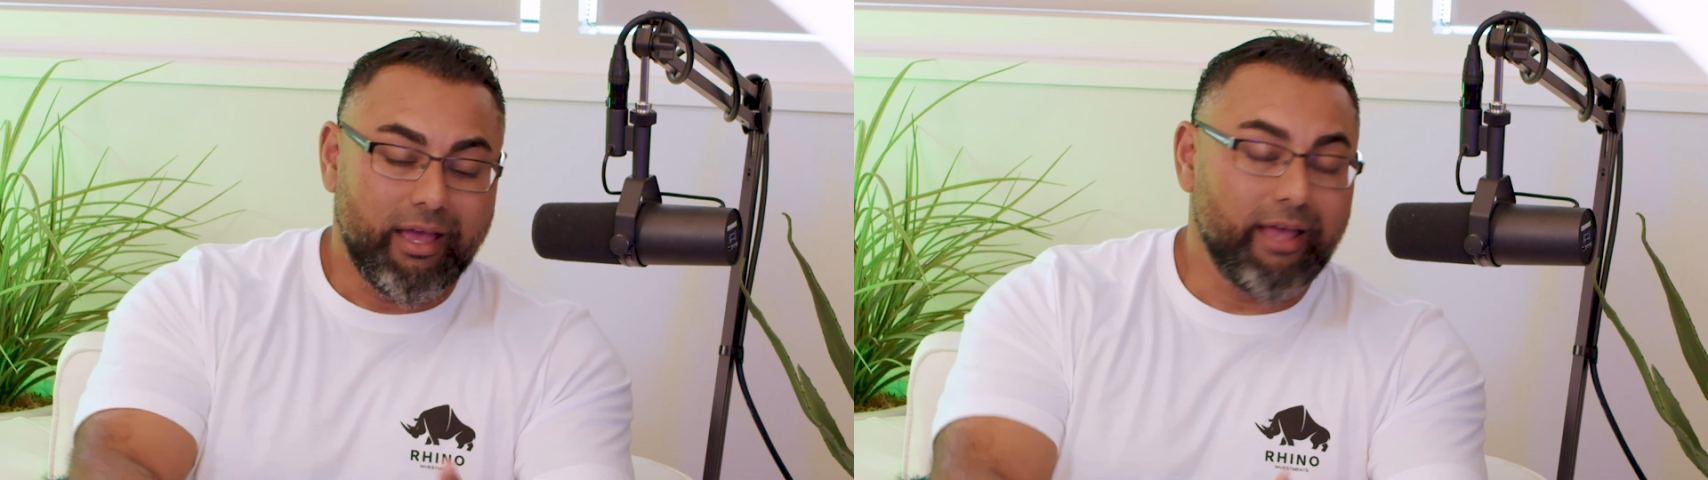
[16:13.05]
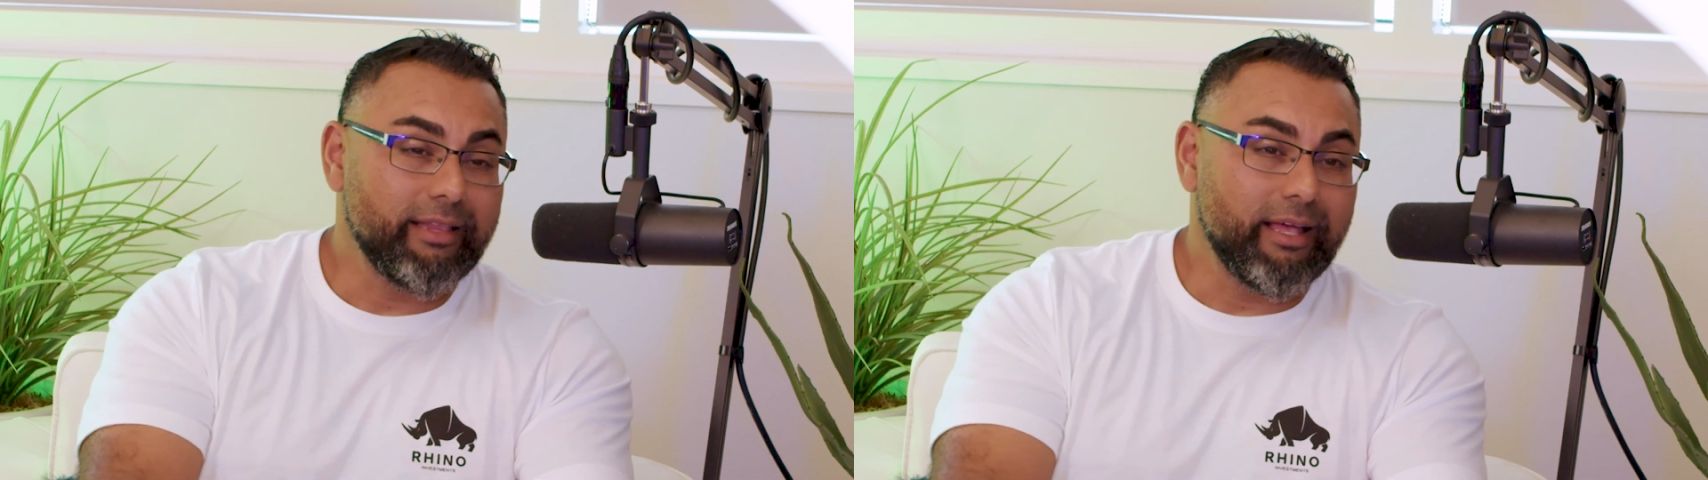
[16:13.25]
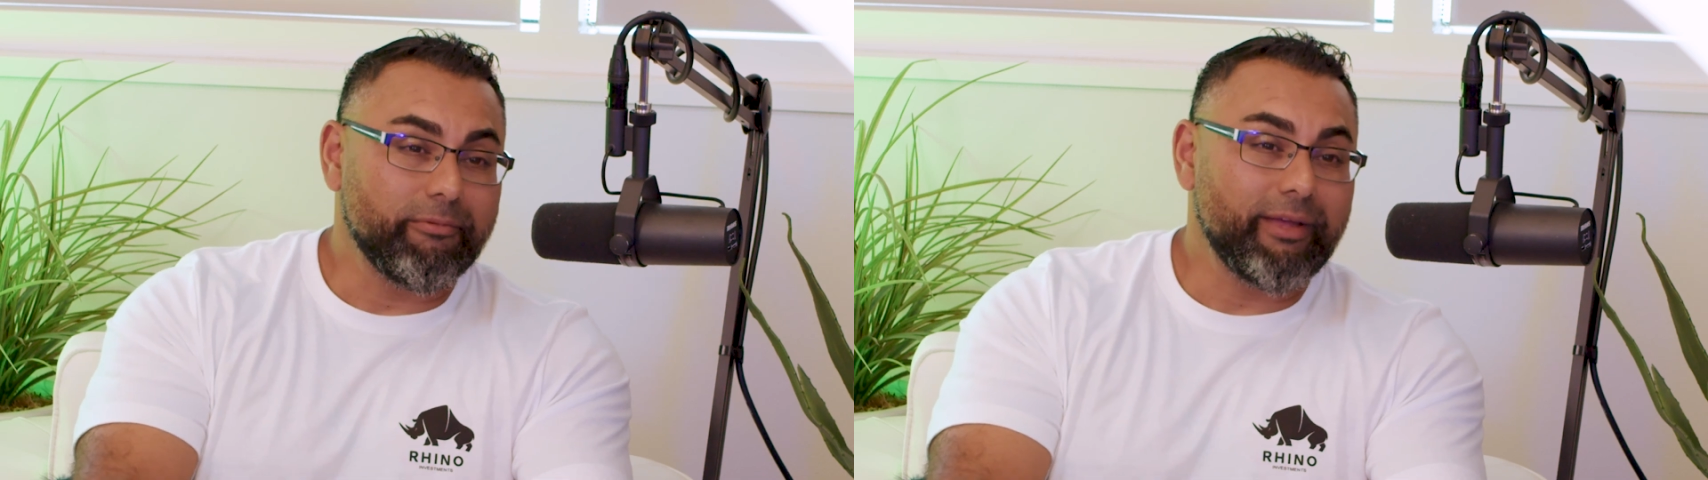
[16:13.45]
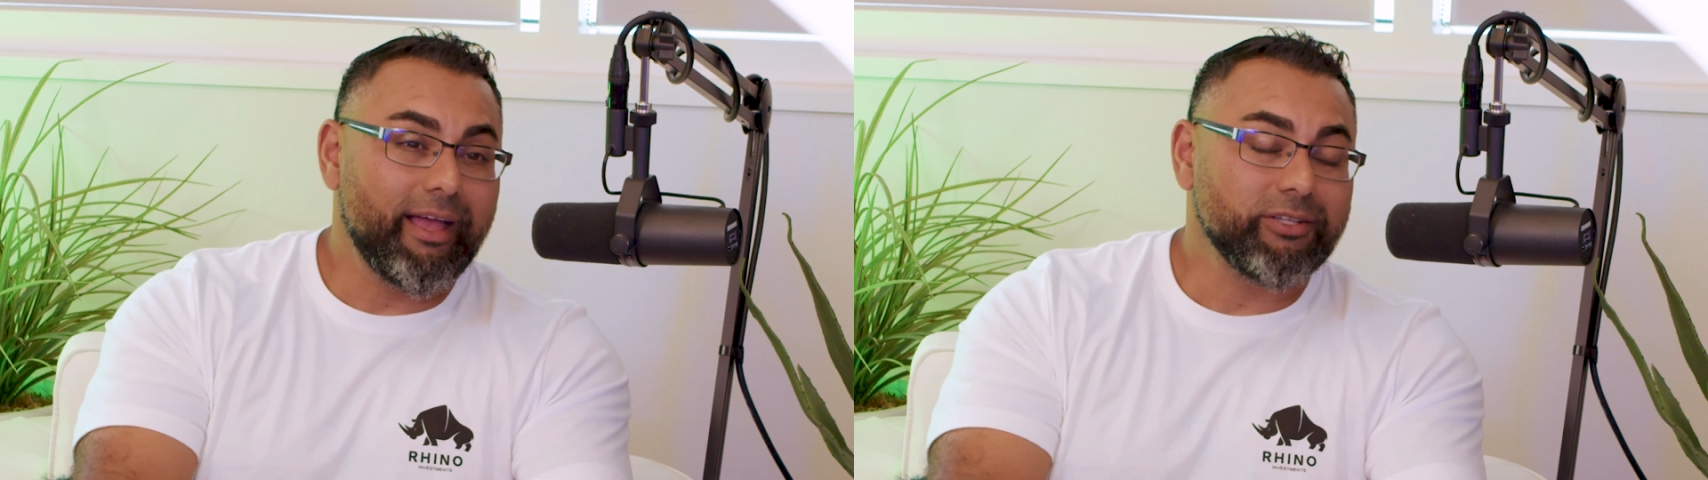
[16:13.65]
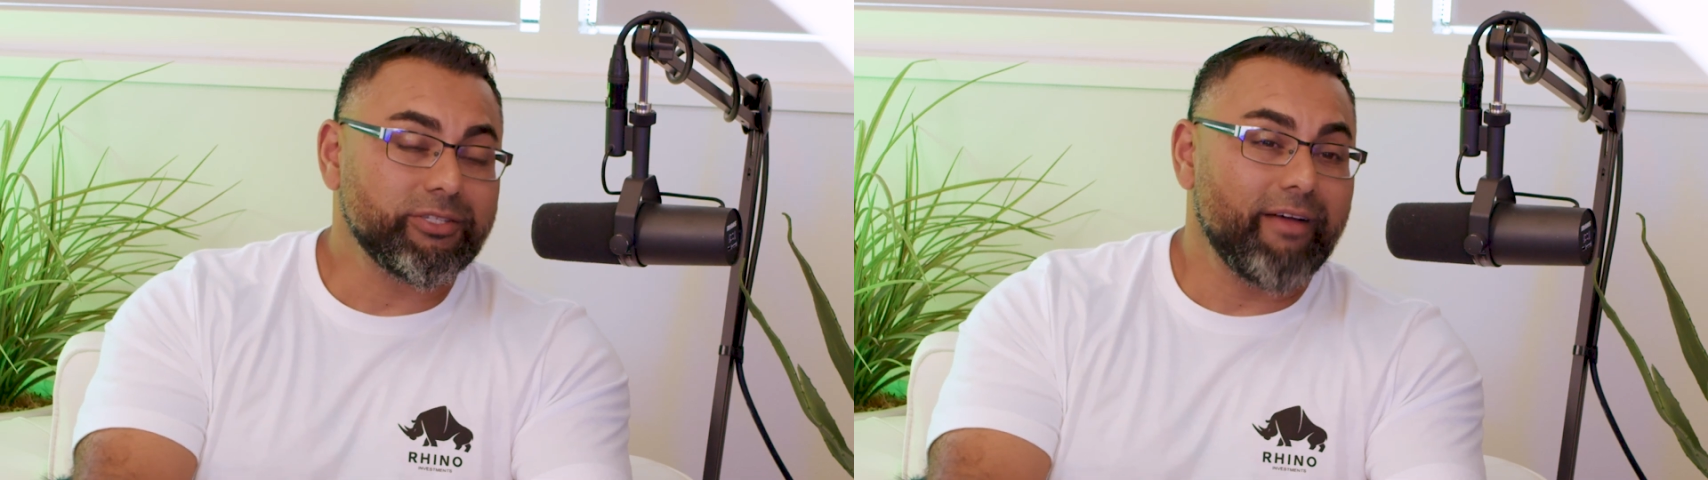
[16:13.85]
And then we
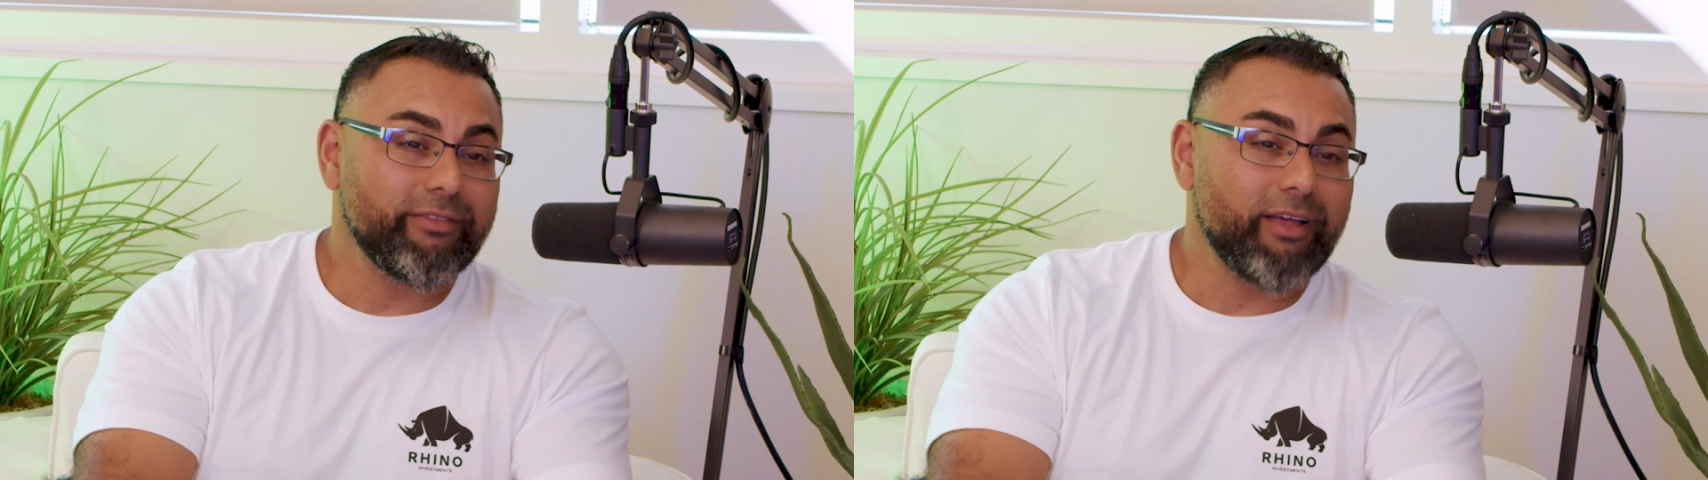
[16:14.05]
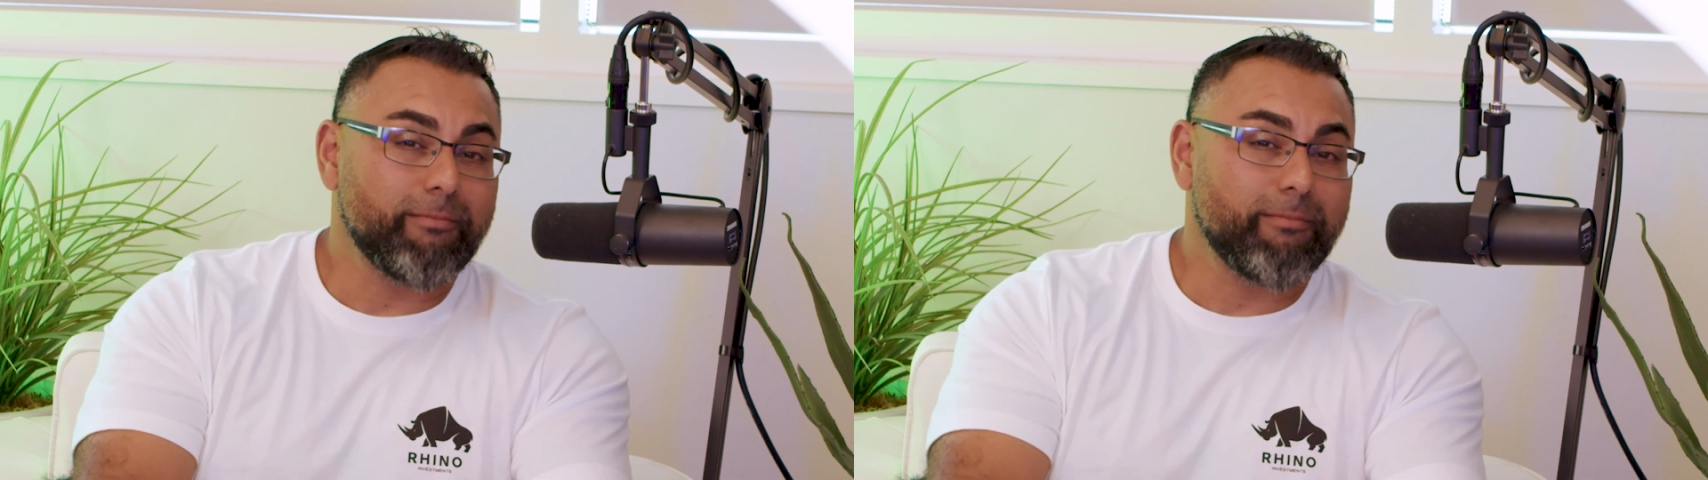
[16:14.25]
also have the